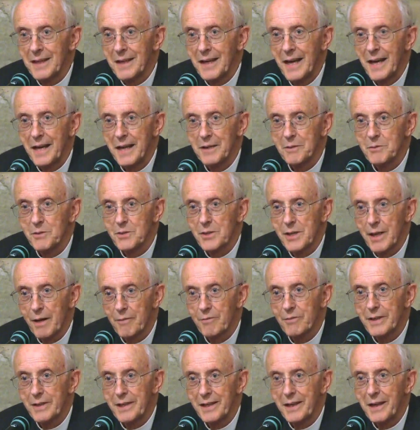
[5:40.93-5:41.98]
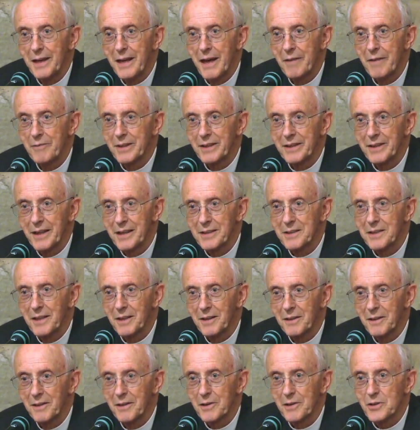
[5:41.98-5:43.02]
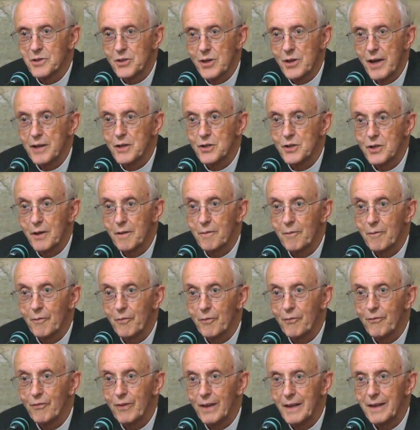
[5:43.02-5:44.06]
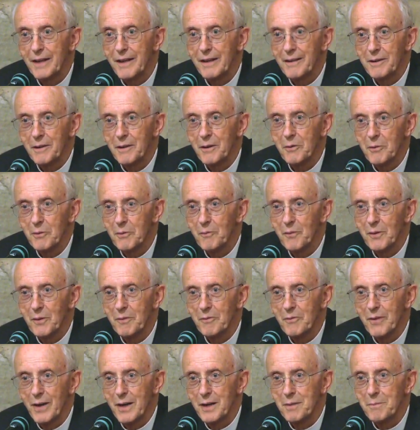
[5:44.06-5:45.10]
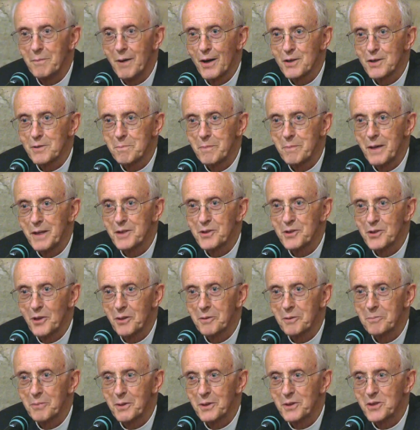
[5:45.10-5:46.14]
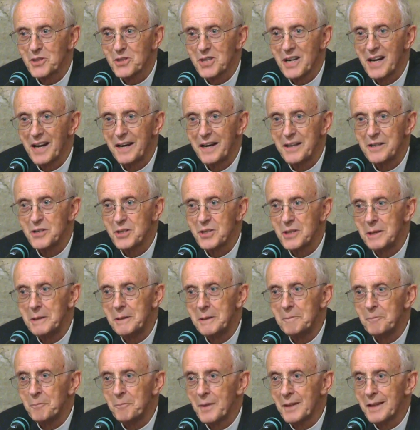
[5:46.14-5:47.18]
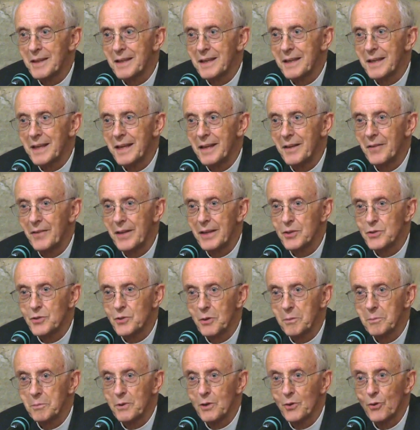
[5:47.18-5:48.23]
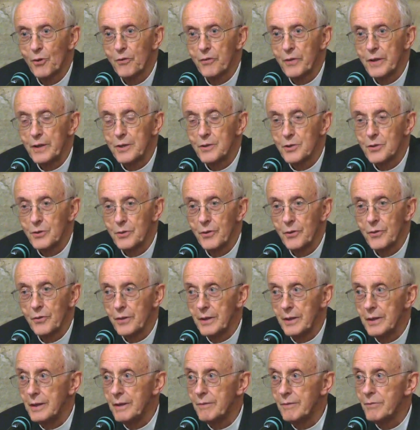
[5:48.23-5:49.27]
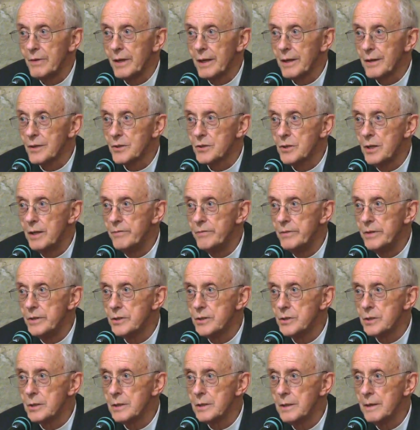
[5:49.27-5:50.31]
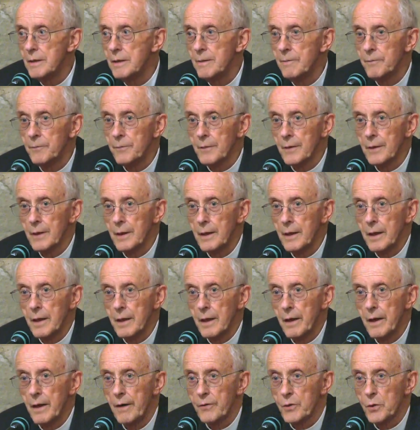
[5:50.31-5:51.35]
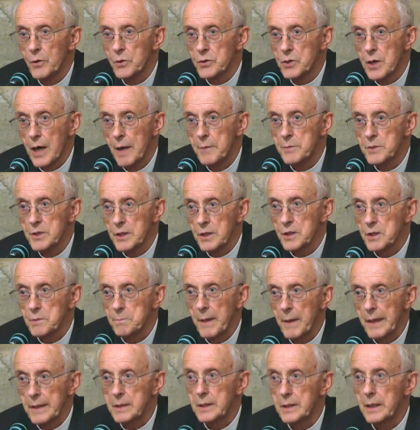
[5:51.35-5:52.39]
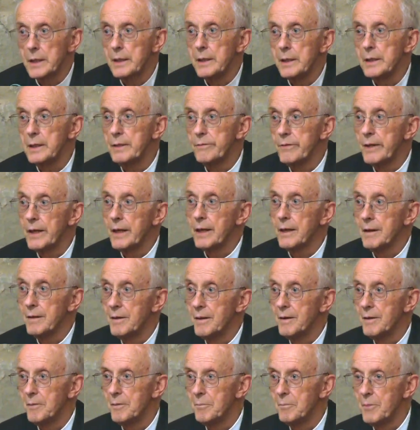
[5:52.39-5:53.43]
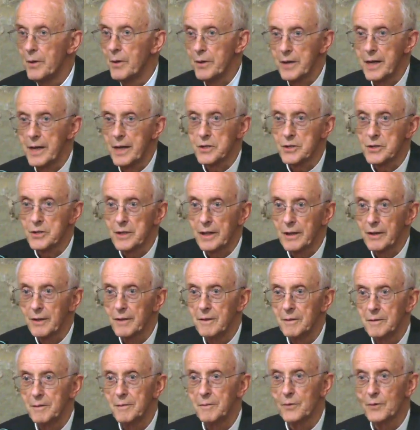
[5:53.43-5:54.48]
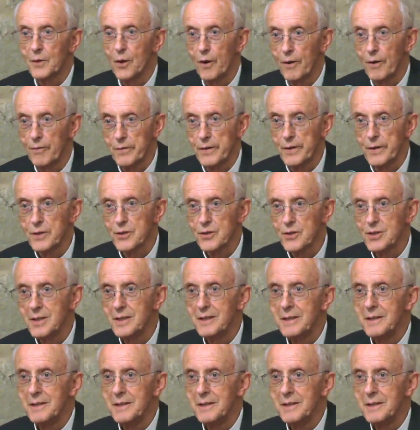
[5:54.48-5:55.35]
And it was lovely having that little exchange and feeling that very much meant on both sides. And they took me off into the evening service. Of course, I was expecting an evening monastic office,